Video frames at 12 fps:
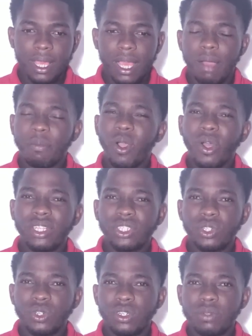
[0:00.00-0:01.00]
Um,
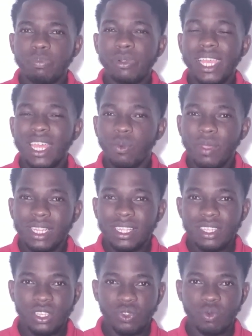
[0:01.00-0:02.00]
also playing
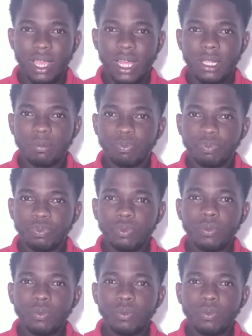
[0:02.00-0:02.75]
witness as well,